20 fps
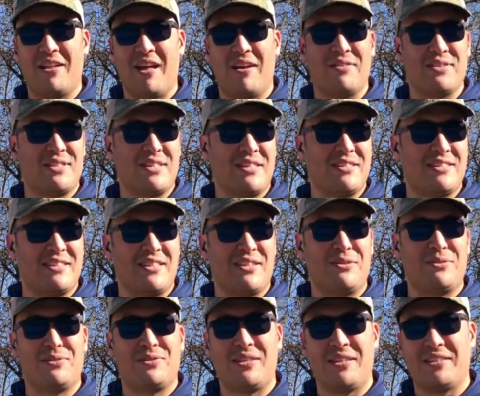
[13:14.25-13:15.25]
Obviously, as the
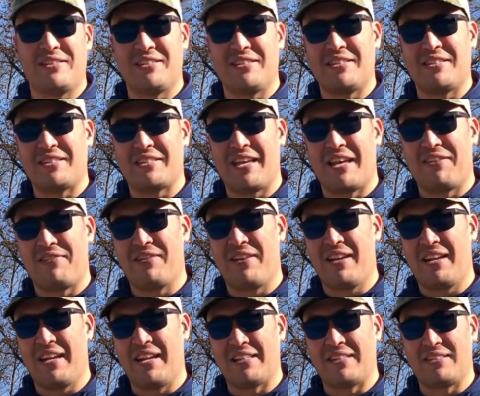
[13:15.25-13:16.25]
new season is getting ready
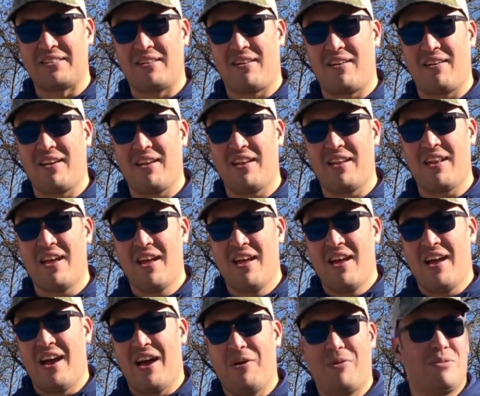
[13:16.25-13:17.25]
to get started,
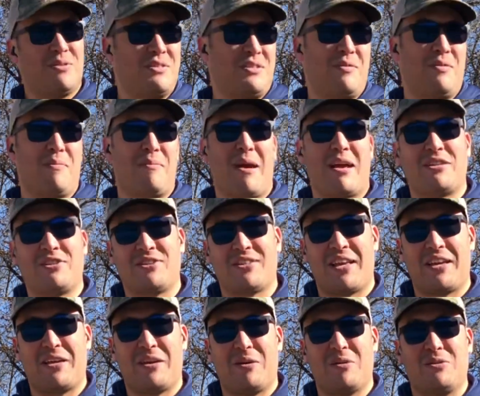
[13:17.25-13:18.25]
we'll see what matches
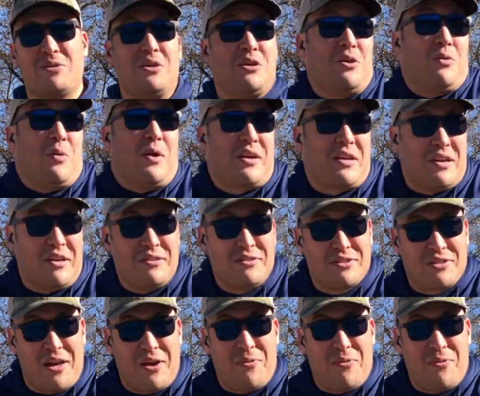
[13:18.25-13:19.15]
I go to, what guns I